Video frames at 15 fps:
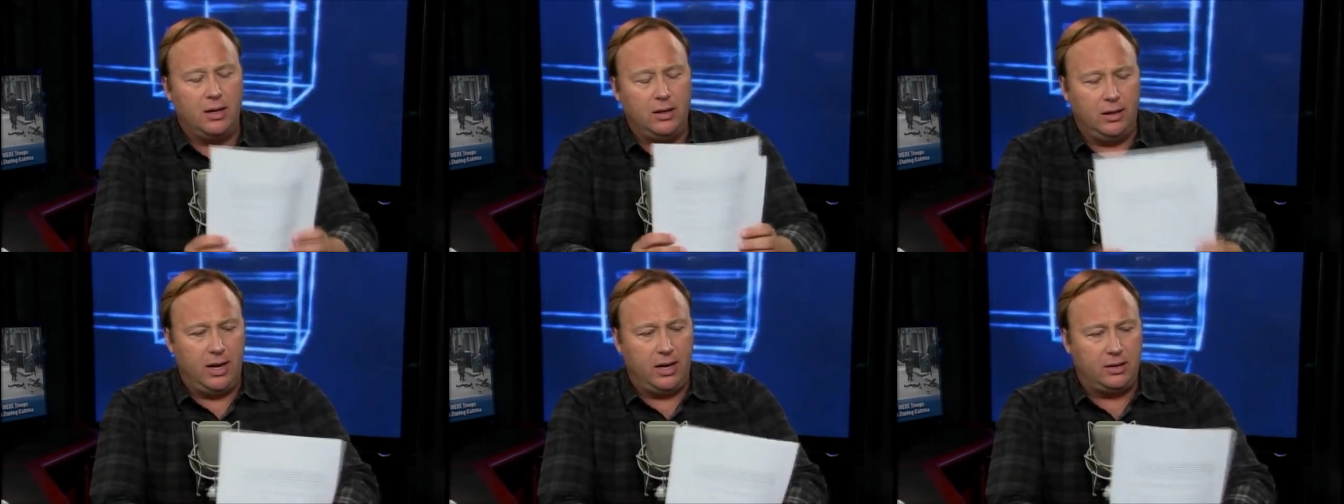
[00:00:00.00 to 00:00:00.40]

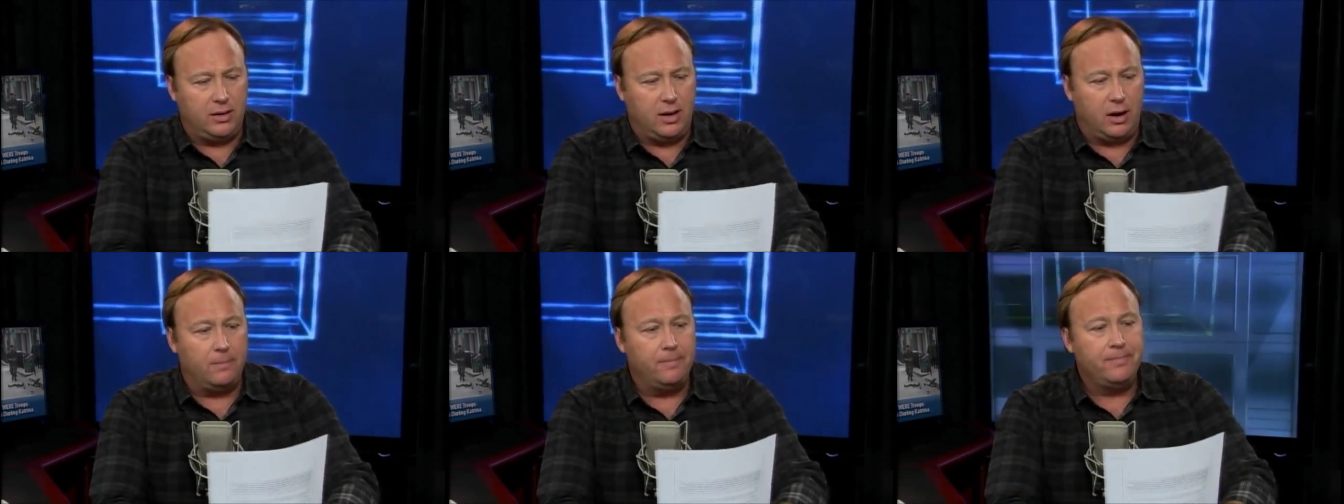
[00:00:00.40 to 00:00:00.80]
Link
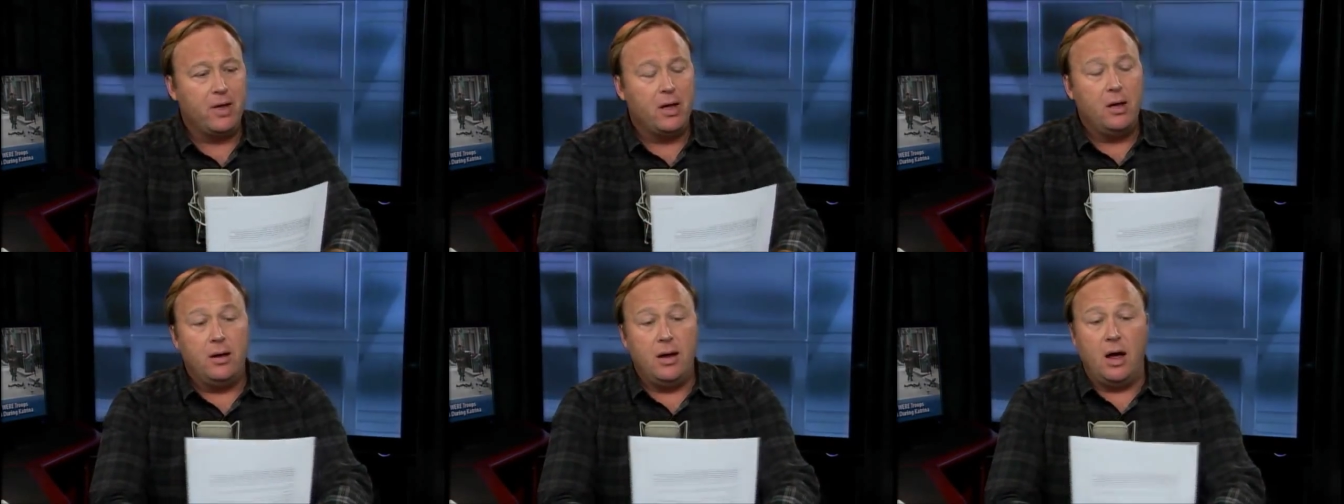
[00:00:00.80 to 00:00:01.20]
there.
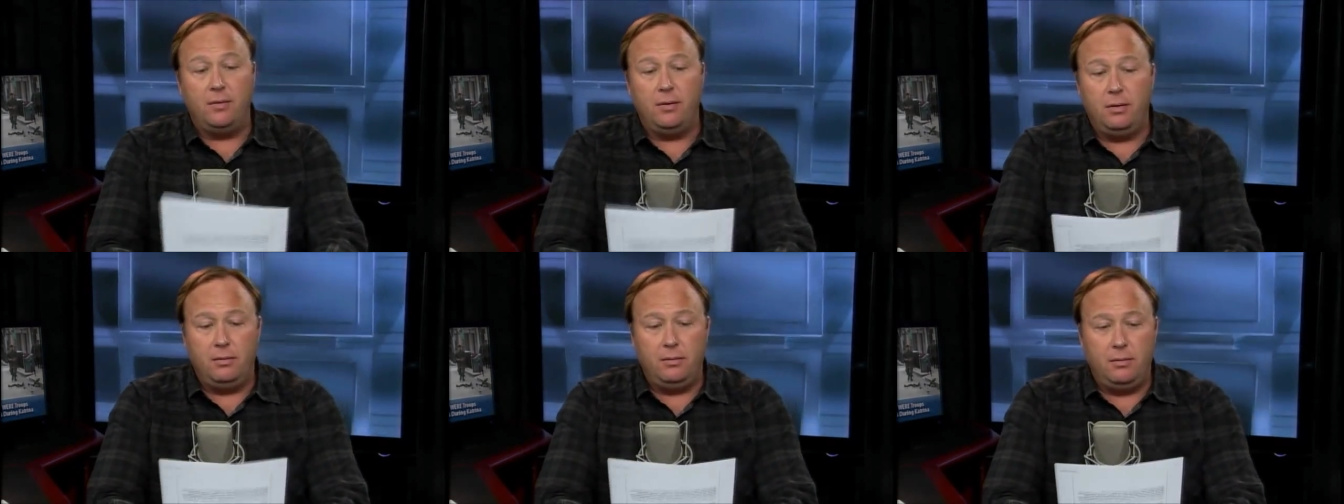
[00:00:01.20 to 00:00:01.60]

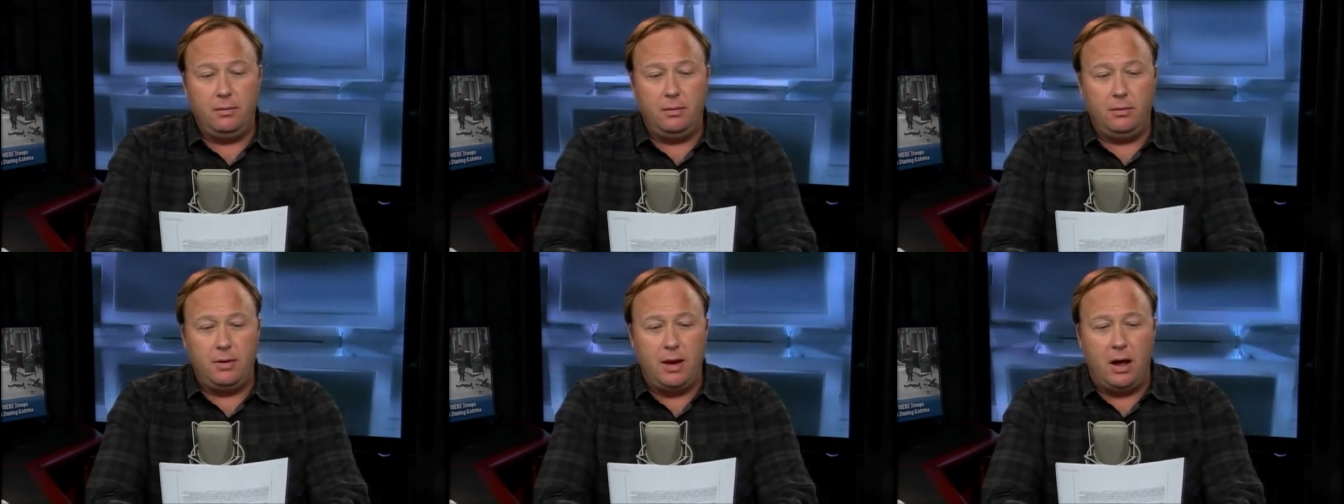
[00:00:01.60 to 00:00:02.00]

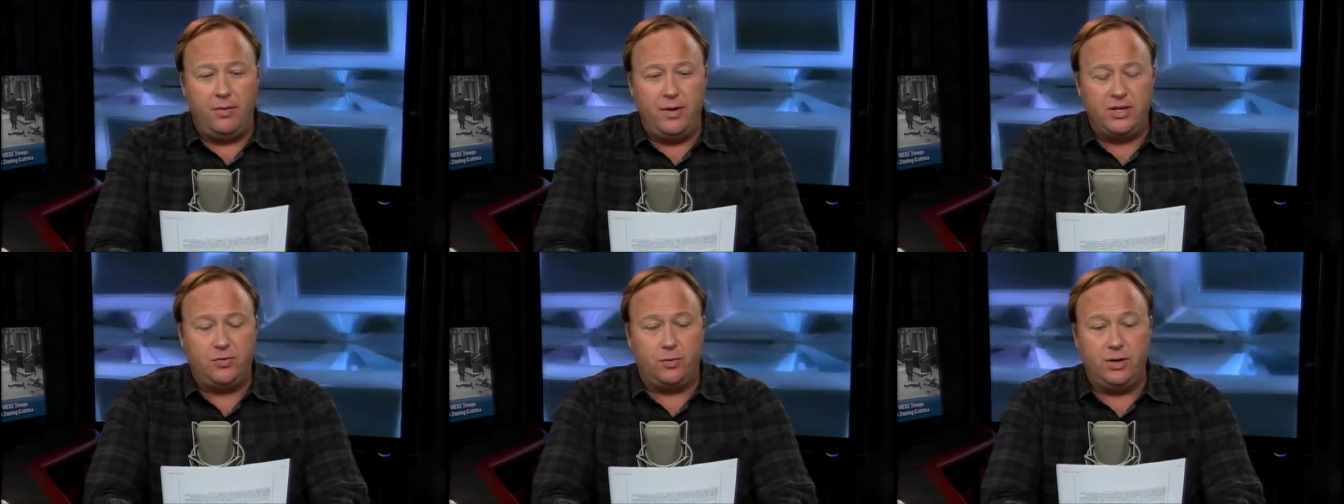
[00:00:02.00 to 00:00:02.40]
Now
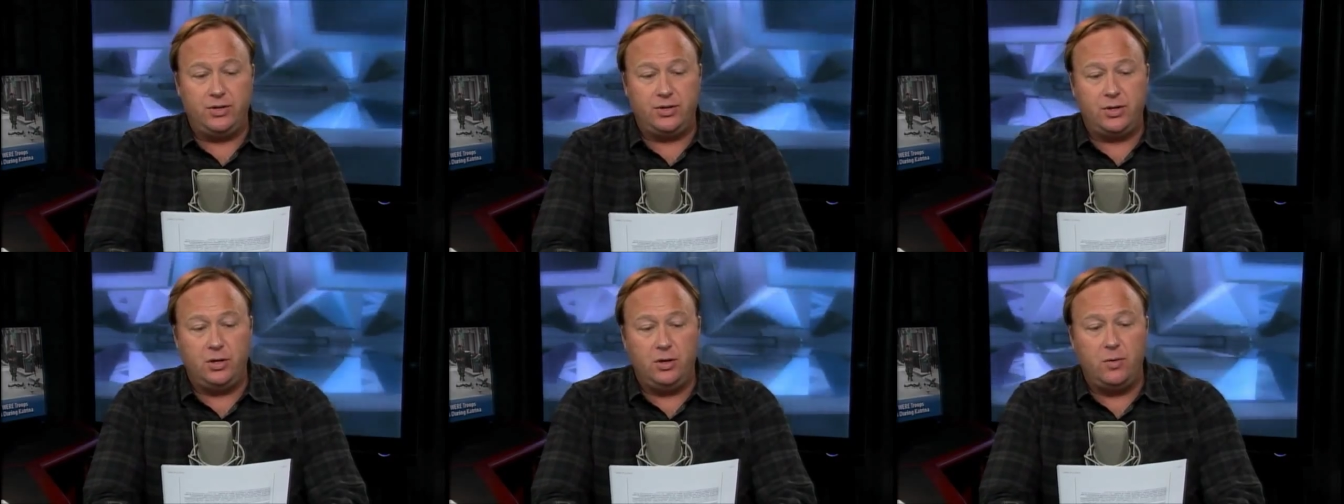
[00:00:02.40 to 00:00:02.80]
this one
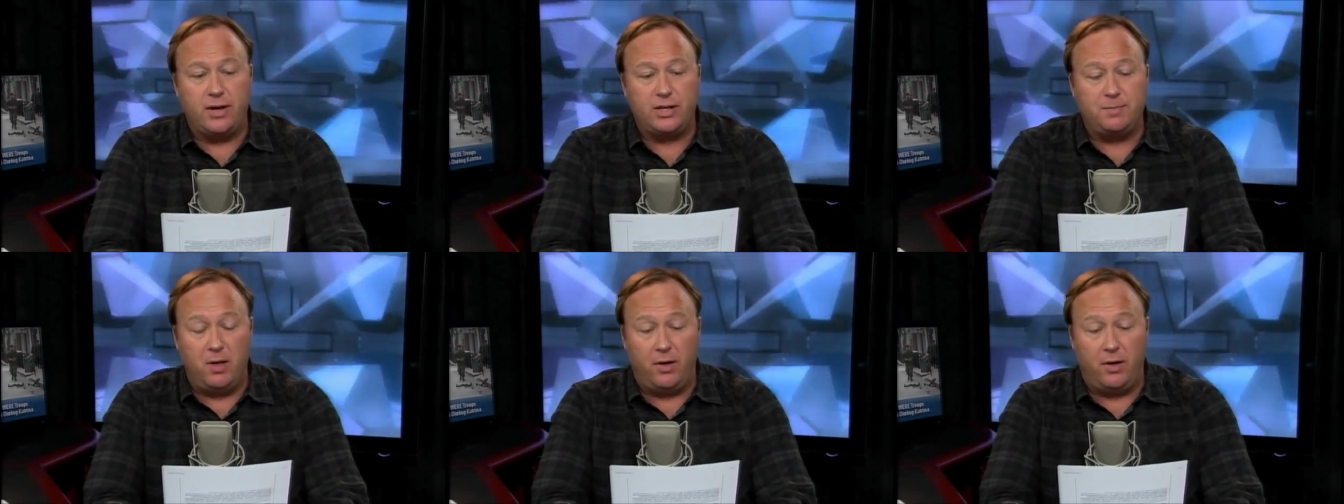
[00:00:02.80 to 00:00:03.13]
is U.S.